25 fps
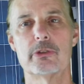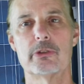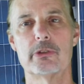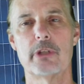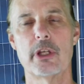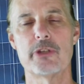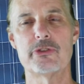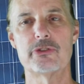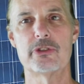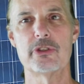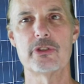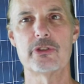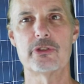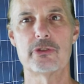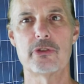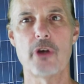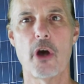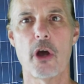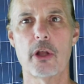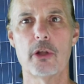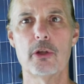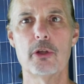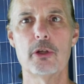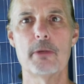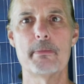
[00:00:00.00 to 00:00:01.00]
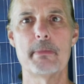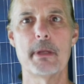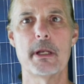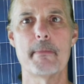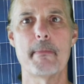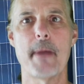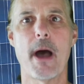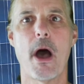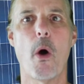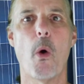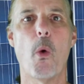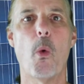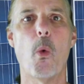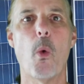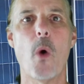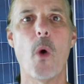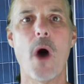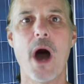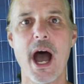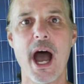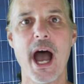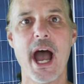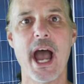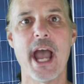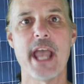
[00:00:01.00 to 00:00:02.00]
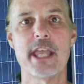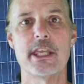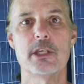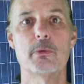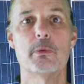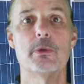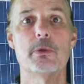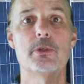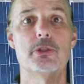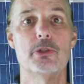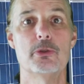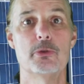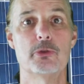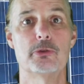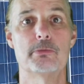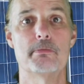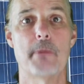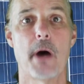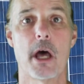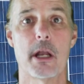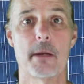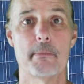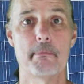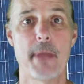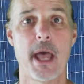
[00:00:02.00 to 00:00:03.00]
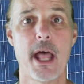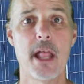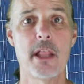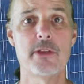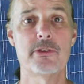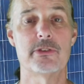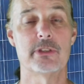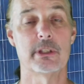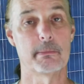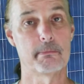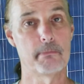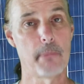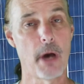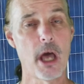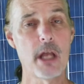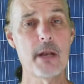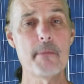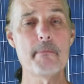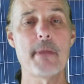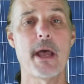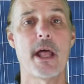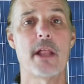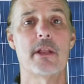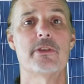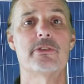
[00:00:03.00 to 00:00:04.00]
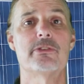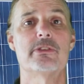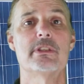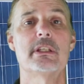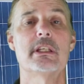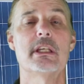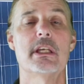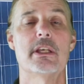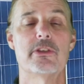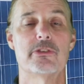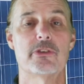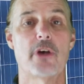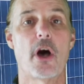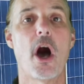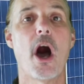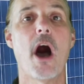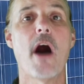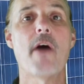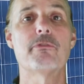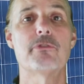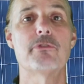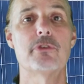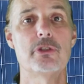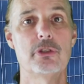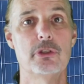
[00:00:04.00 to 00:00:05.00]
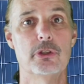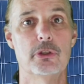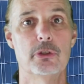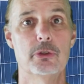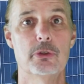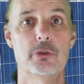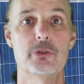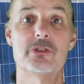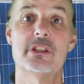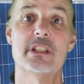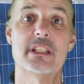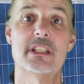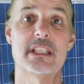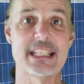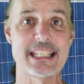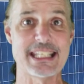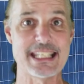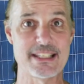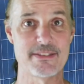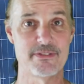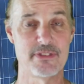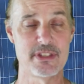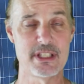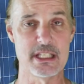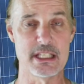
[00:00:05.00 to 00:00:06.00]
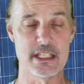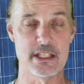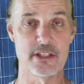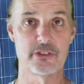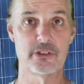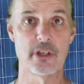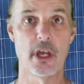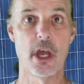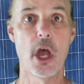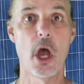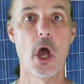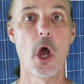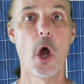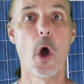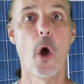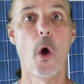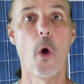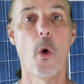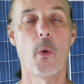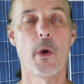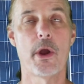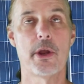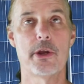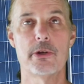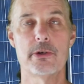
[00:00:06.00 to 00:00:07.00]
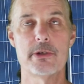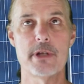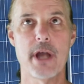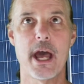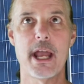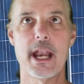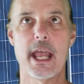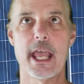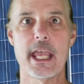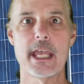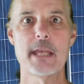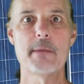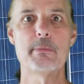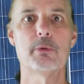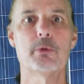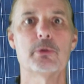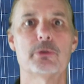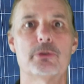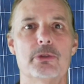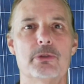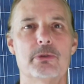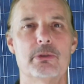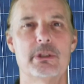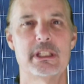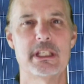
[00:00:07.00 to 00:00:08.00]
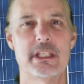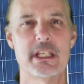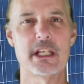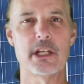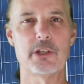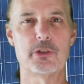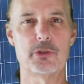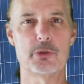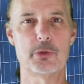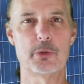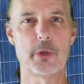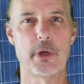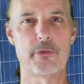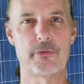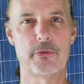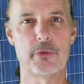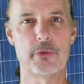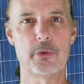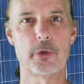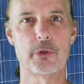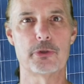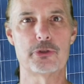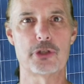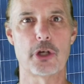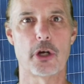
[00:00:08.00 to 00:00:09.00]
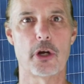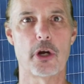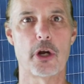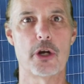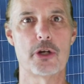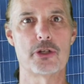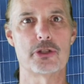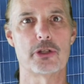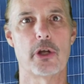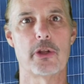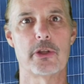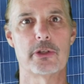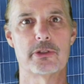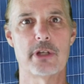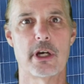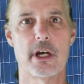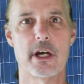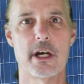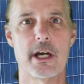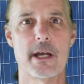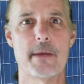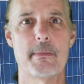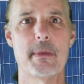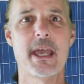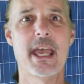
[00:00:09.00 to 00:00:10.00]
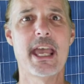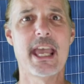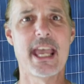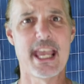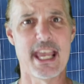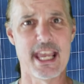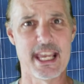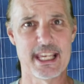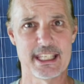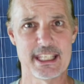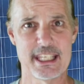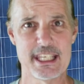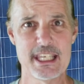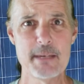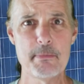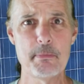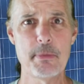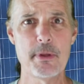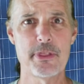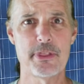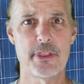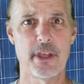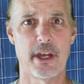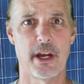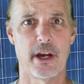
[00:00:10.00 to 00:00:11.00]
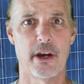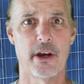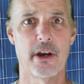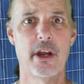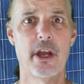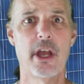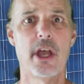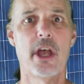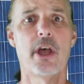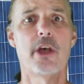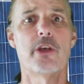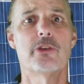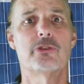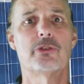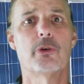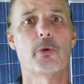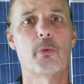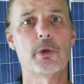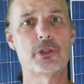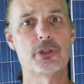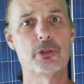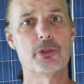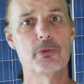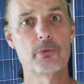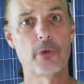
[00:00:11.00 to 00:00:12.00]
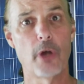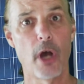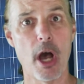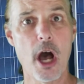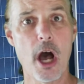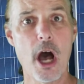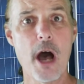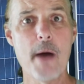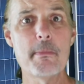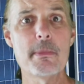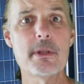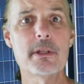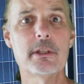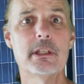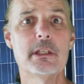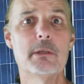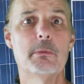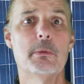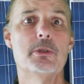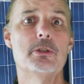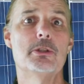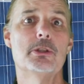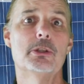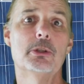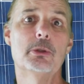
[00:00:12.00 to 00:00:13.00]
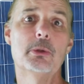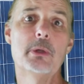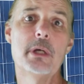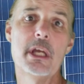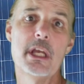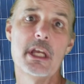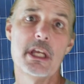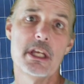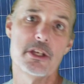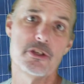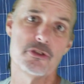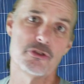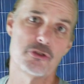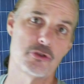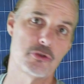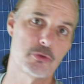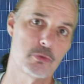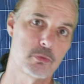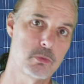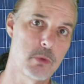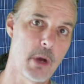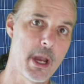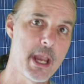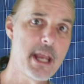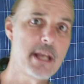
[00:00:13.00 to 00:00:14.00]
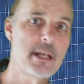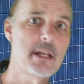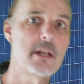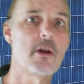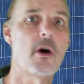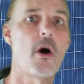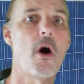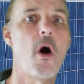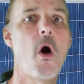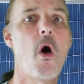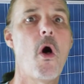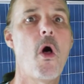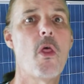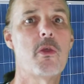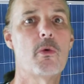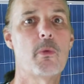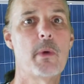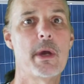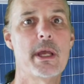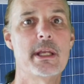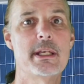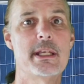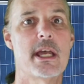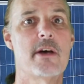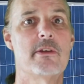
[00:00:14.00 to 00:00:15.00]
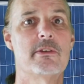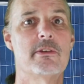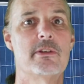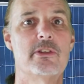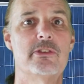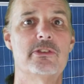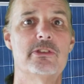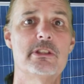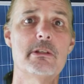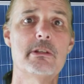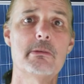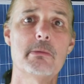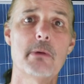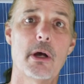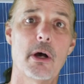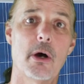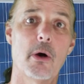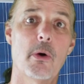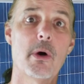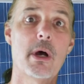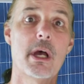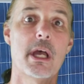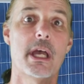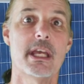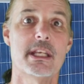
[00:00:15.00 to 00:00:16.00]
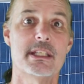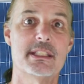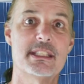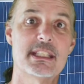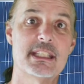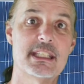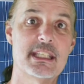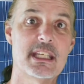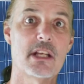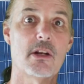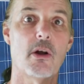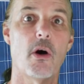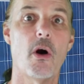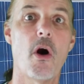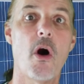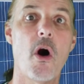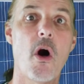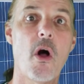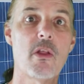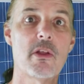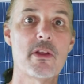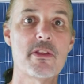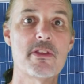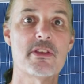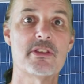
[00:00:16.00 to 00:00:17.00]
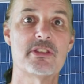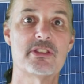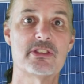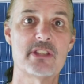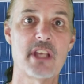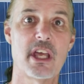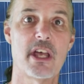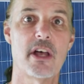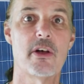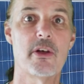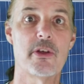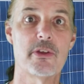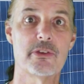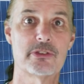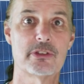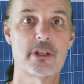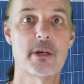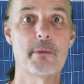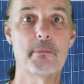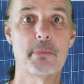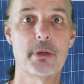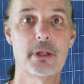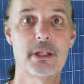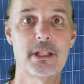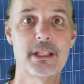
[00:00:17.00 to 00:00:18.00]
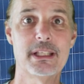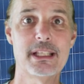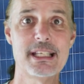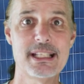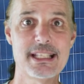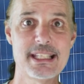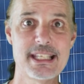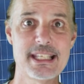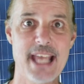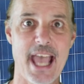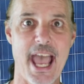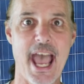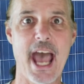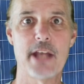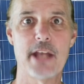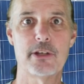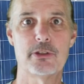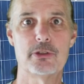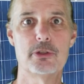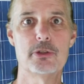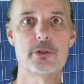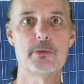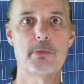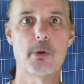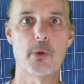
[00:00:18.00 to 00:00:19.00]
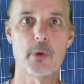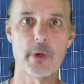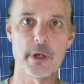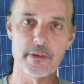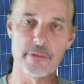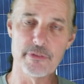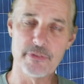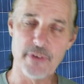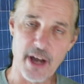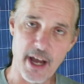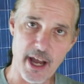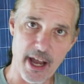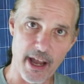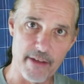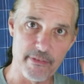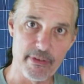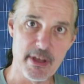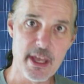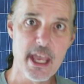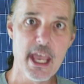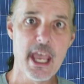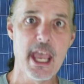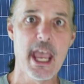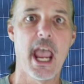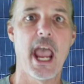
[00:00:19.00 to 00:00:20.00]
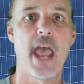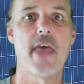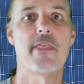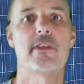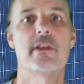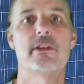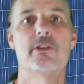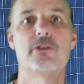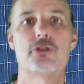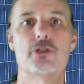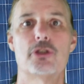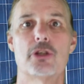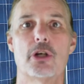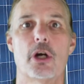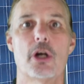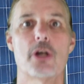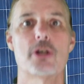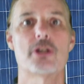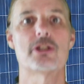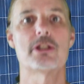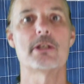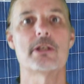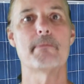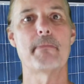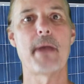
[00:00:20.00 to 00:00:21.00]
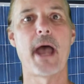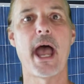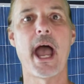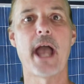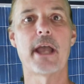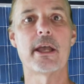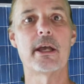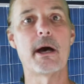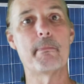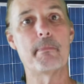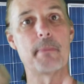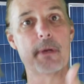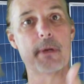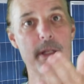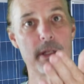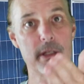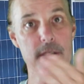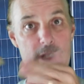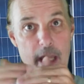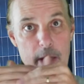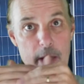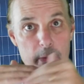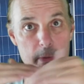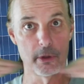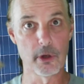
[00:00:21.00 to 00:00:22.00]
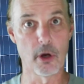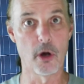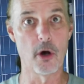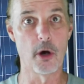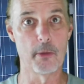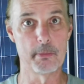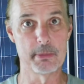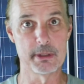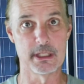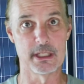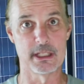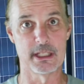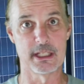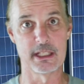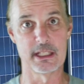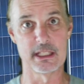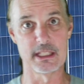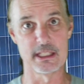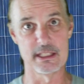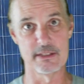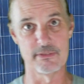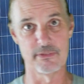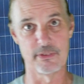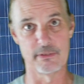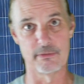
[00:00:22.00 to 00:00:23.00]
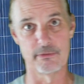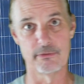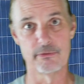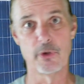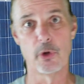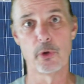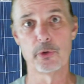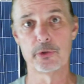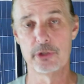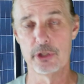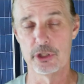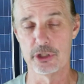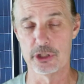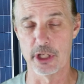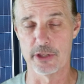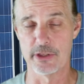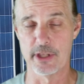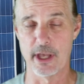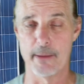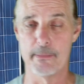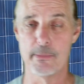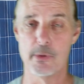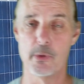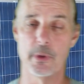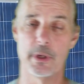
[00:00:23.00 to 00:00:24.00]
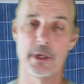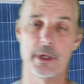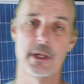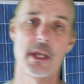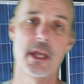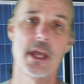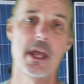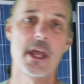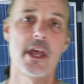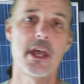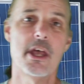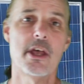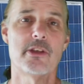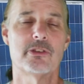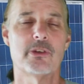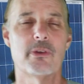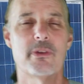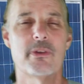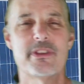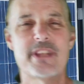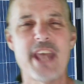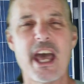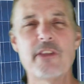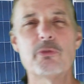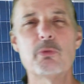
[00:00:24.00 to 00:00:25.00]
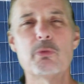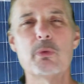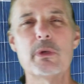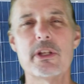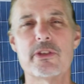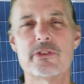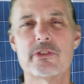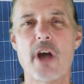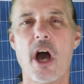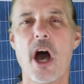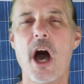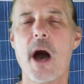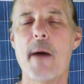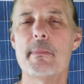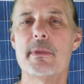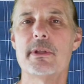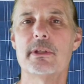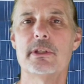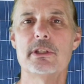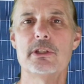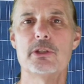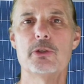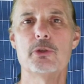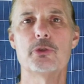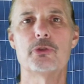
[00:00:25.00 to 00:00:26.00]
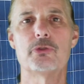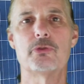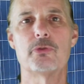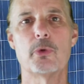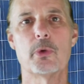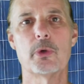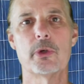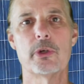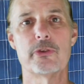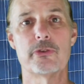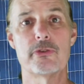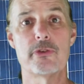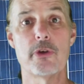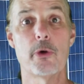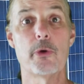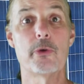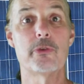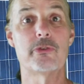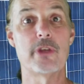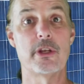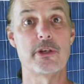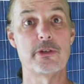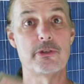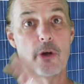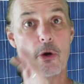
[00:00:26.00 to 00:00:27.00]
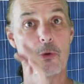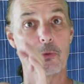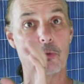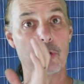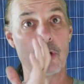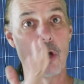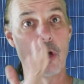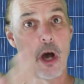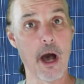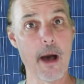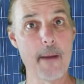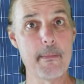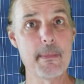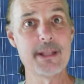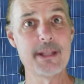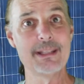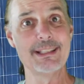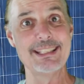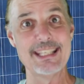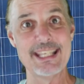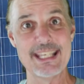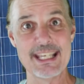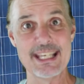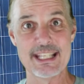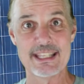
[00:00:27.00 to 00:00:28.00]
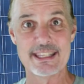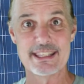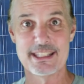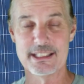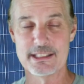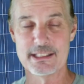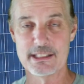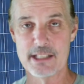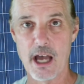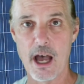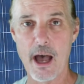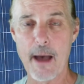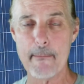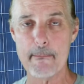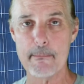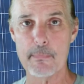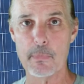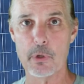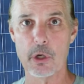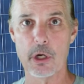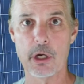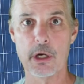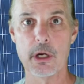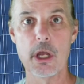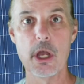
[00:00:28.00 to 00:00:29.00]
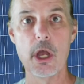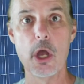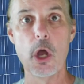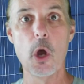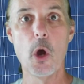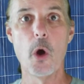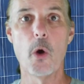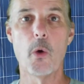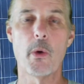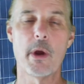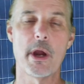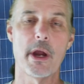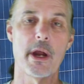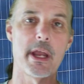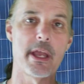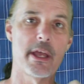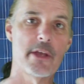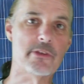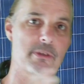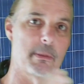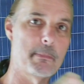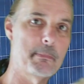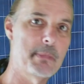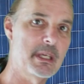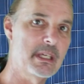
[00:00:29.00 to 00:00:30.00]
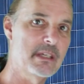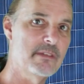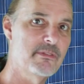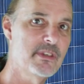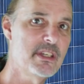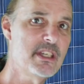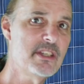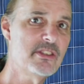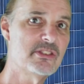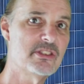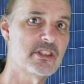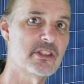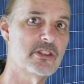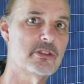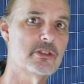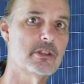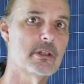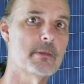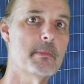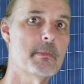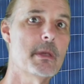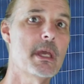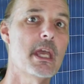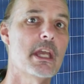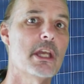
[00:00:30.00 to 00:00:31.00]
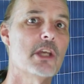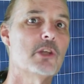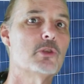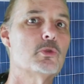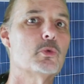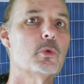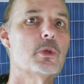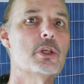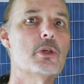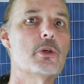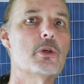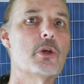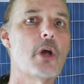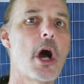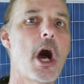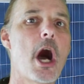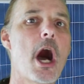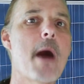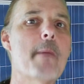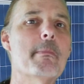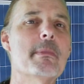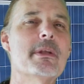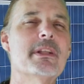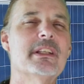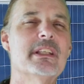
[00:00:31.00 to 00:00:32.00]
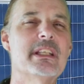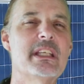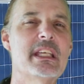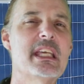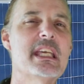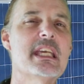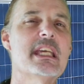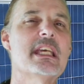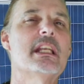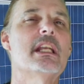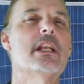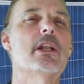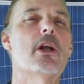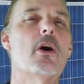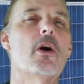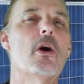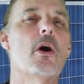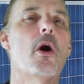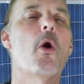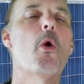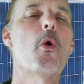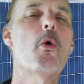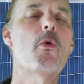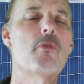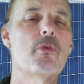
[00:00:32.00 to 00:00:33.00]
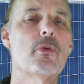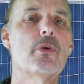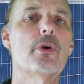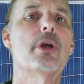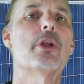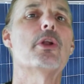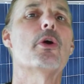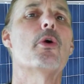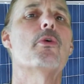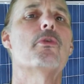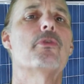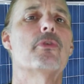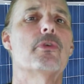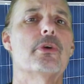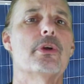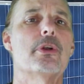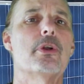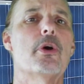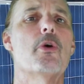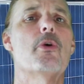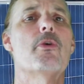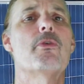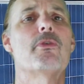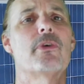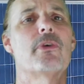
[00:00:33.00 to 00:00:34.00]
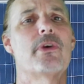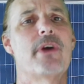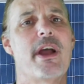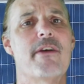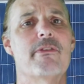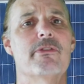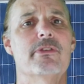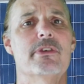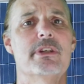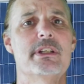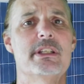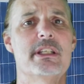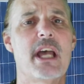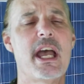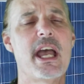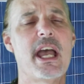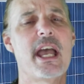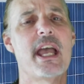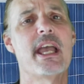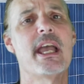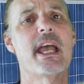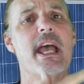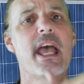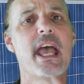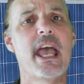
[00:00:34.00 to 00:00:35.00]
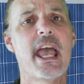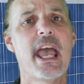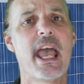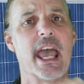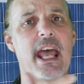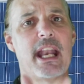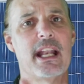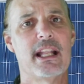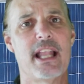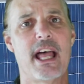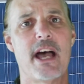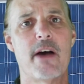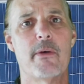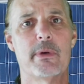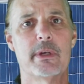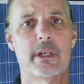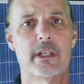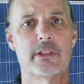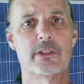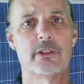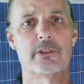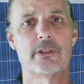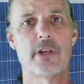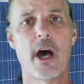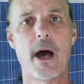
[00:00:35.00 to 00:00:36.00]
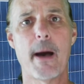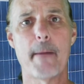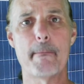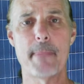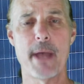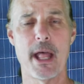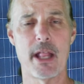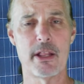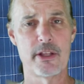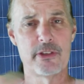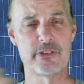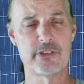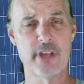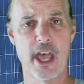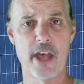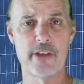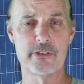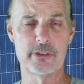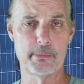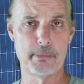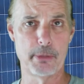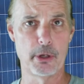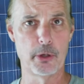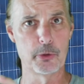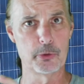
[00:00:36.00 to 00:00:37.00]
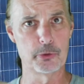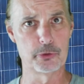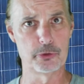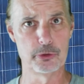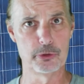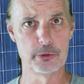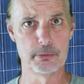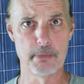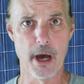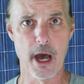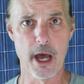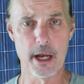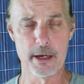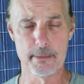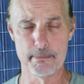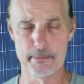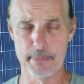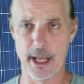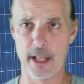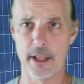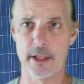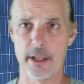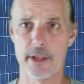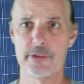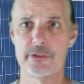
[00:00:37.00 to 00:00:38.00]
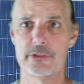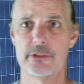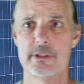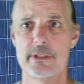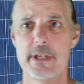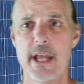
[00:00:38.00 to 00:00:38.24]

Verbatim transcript: Let's just talk a little bit about why you would use bottom balancing. Bottom balancing is often used in E Vs, where you're not able to get it to a full charge all the time and keep it there. So what you commonly would do is drain it all the way down to zero to get all of the cells completely at two point five and then charge them back up, and they would all be at an even voltage at that point. So that's what it's commonly used for, is those that don't commonly hit the top mark, whereas a P V system is where you commonly hit it over and over and over every day, and allowing it to top balance as opposed to bottom balance.